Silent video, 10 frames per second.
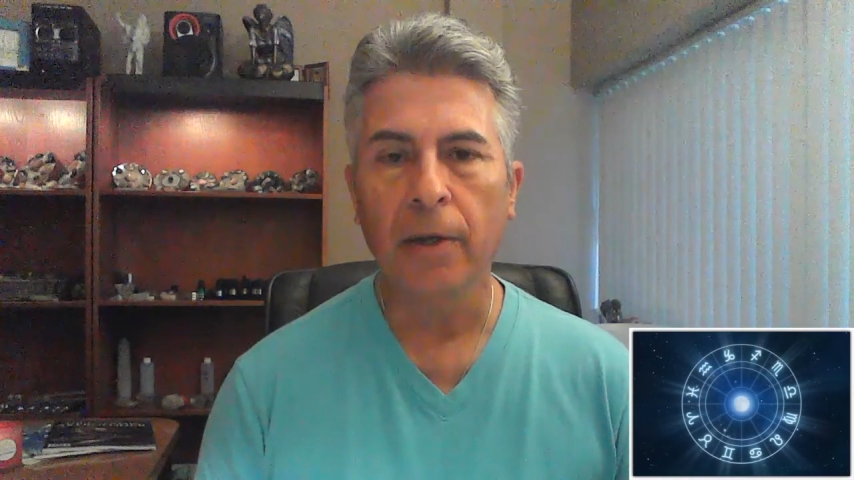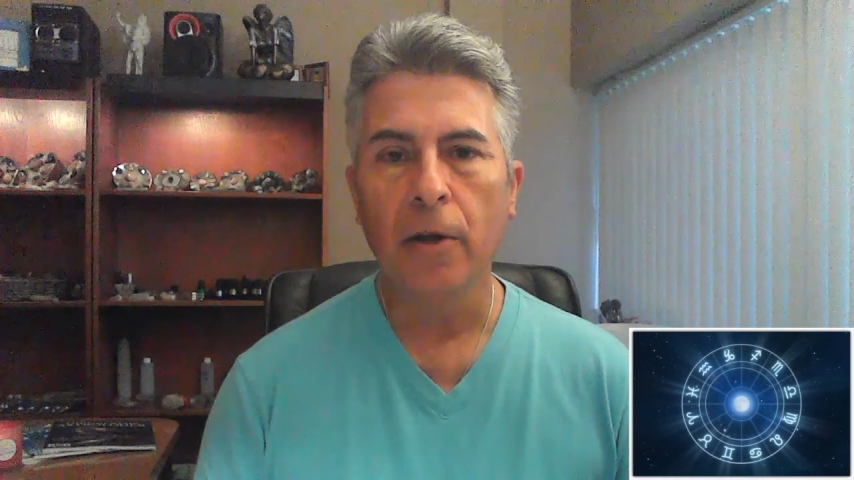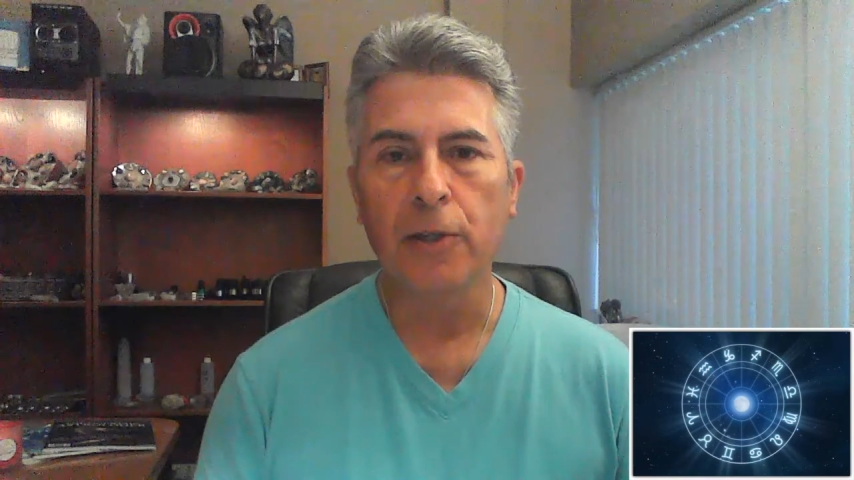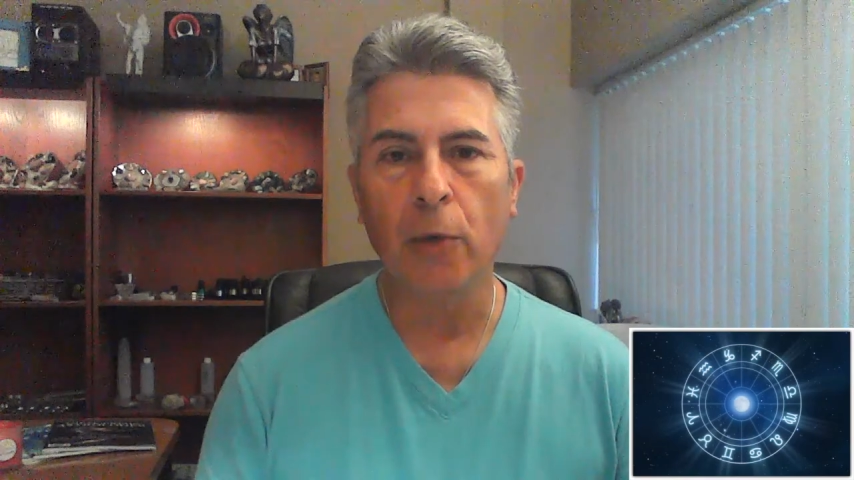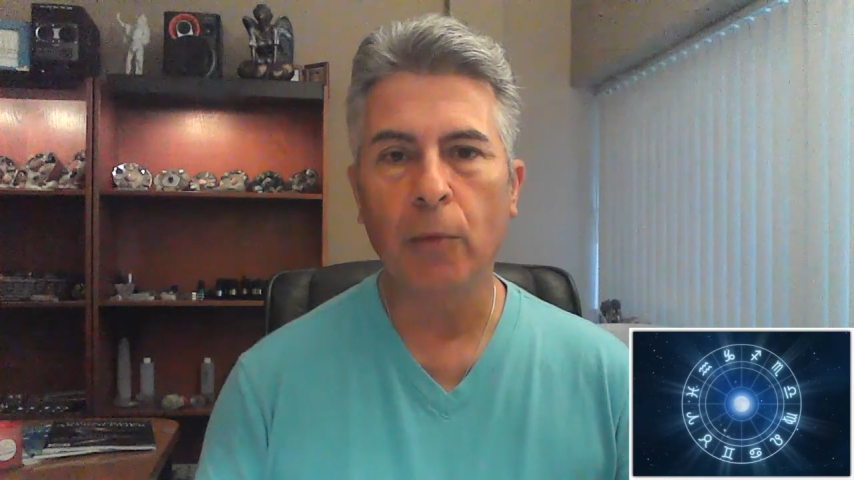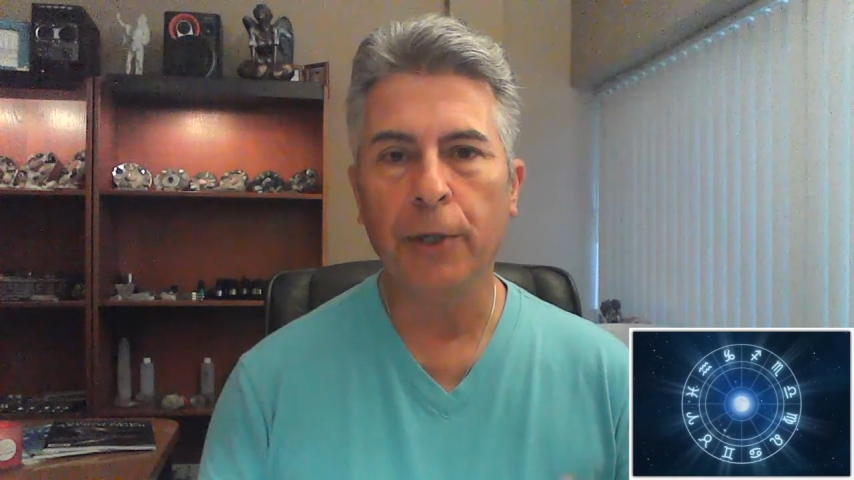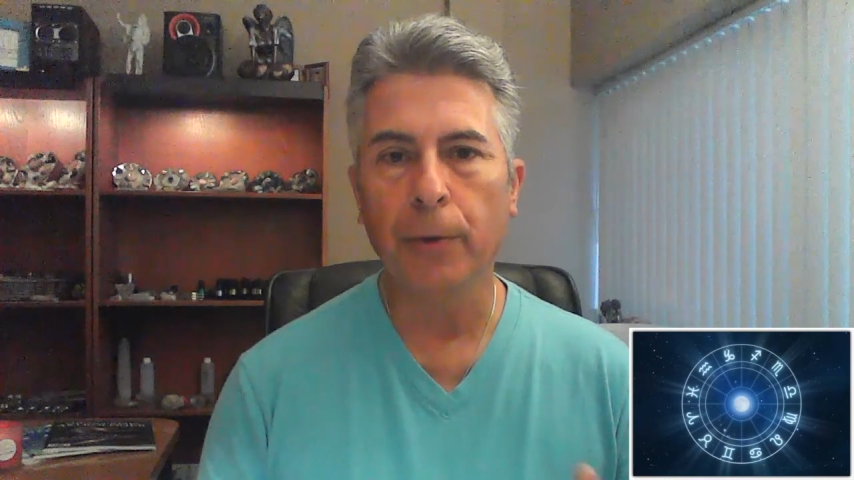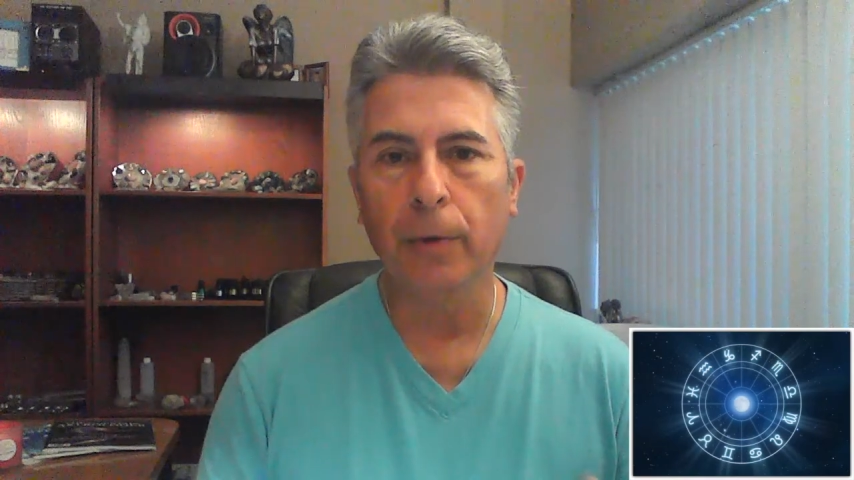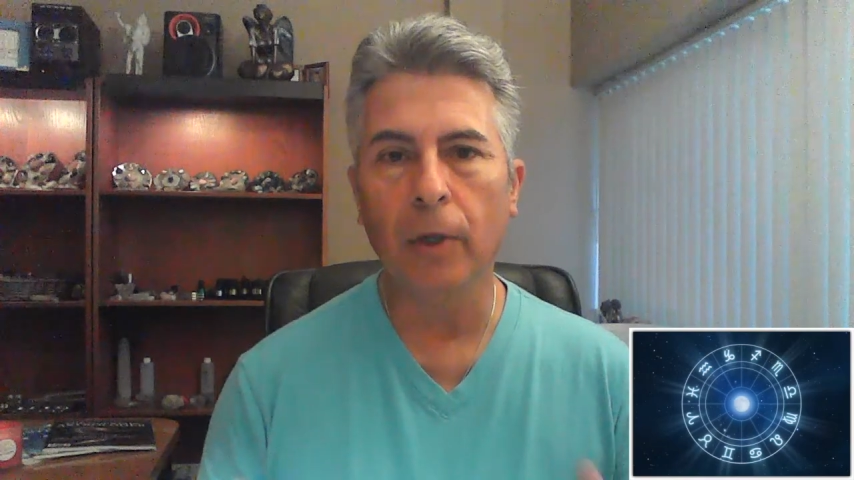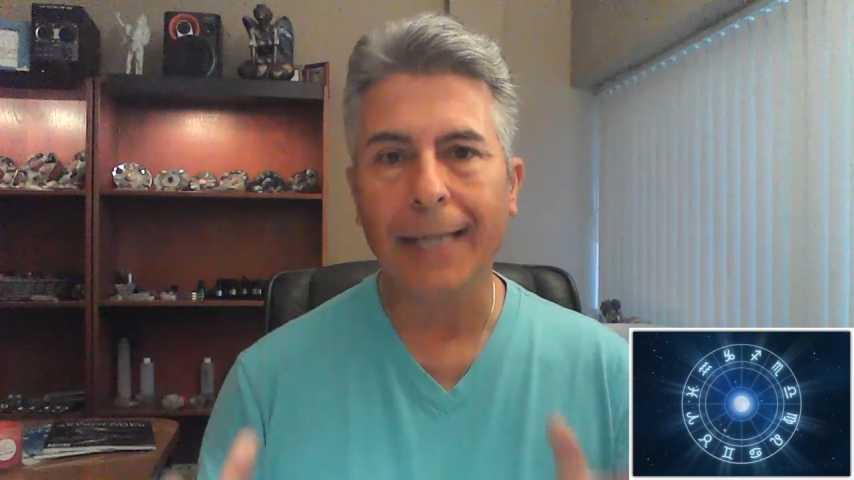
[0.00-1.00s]
So when you
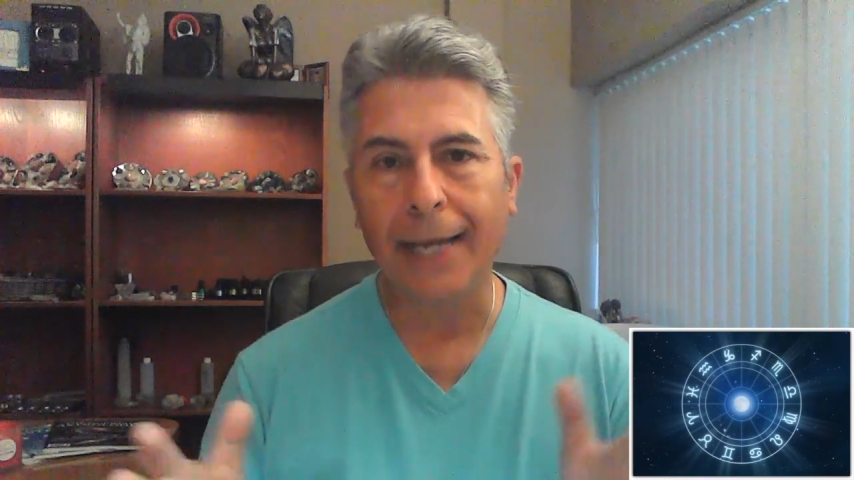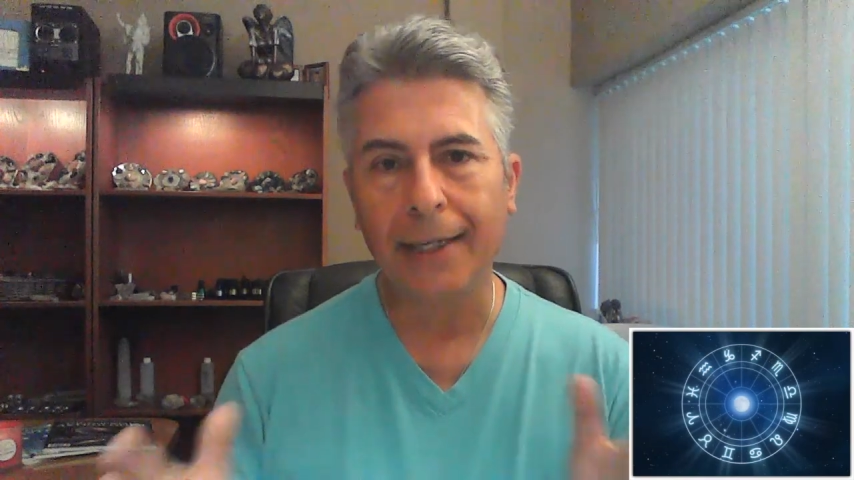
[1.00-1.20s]
look at an